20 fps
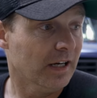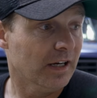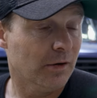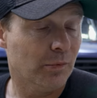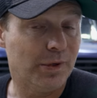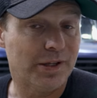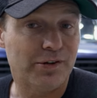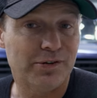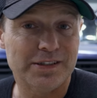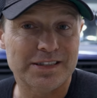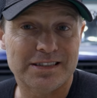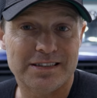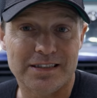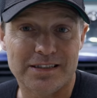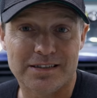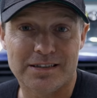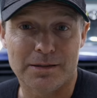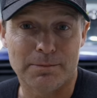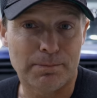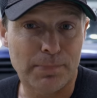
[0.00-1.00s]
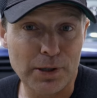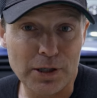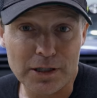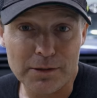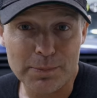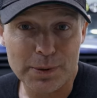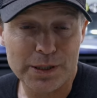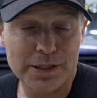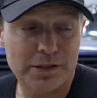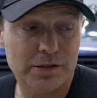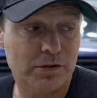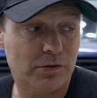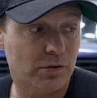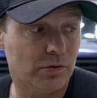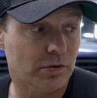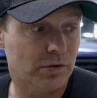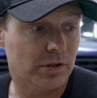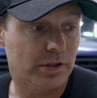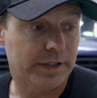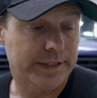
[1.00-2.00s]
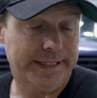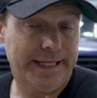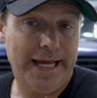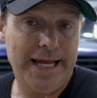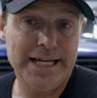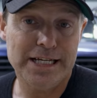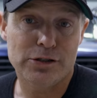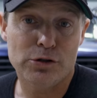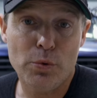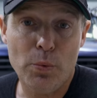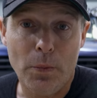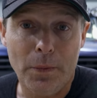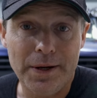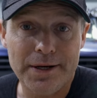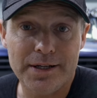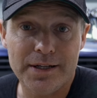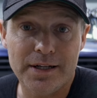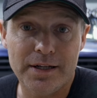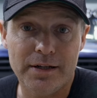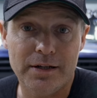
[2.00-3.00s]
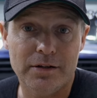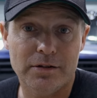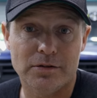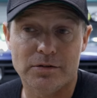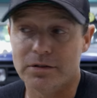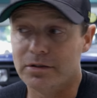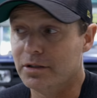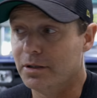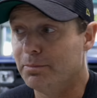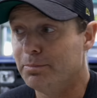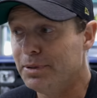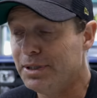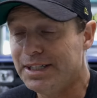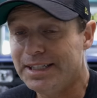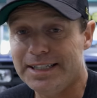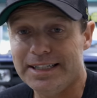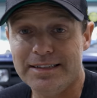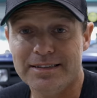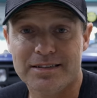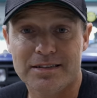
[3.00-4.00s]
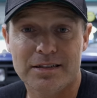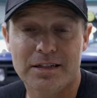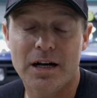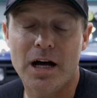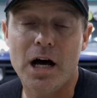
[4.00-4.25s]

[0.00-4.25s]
whether it's a Suburban or a K20 or a Blazer,